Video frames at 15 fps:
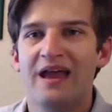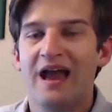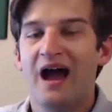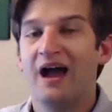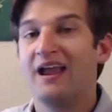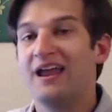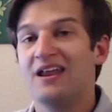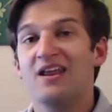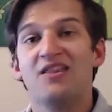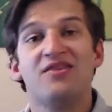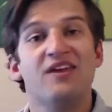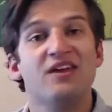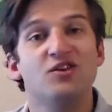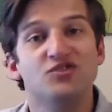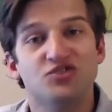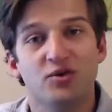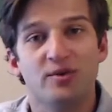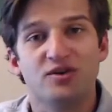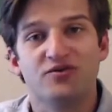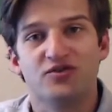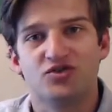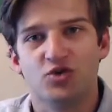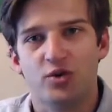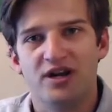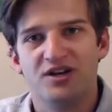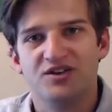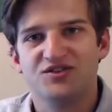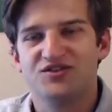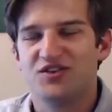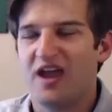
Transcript: Again, thank you so much for joining us,